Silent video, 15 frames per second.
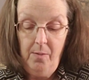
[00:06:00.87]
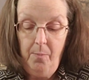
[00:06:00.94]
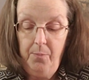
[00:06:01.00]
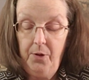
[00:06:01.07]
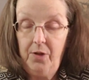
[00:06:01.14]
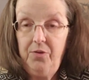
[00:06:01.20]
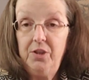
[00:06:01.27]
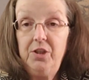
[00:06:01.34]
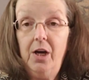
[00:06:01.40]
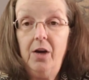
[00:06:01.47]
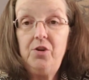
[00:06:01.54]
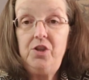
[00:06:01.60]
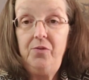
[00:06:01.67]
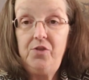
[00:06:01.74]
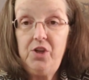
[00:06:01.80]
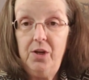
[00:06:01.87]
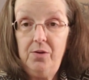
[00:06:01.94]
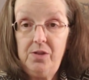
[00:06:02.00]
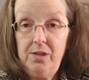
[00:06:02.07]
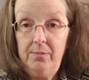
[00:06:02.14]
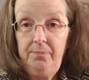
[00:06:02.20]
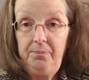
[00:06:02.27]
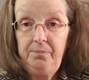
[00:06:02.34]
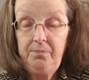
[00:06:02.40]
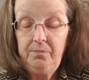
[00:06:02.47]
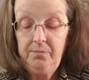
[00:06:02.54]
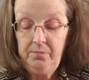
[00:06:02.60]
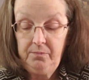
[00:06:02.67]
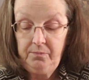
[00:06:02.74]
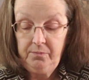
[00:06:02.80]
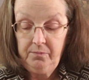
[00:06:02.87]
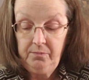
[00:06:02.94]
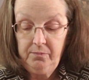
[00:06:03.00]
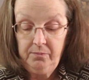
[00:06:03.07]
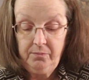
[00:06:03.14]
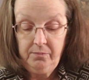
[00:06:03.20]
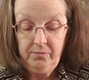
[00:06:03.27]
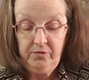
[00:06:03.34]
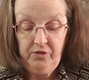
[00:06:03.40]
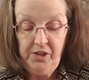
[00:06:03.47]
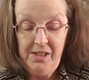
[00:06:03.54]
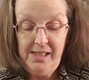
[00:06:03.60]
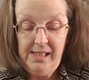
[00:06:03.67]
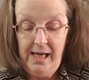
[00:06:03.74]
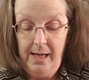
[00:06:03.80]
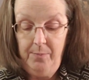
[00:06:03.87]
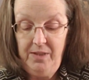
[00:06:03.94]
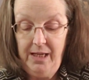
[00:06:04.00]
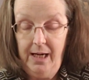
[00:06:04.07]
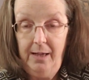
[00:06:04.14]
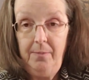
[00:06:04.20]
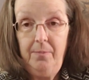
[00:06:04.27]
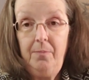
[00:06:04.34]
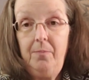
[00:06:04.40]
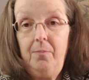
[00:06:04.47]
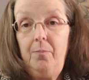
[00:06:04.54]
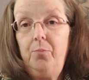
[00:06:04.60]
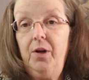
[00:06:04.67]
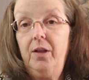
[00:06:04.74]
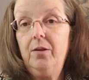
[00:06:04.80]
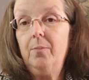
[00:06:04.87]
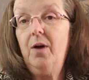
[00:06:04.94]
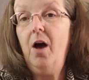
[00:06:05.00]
Book the dogs you've chosen for the same day. Bring them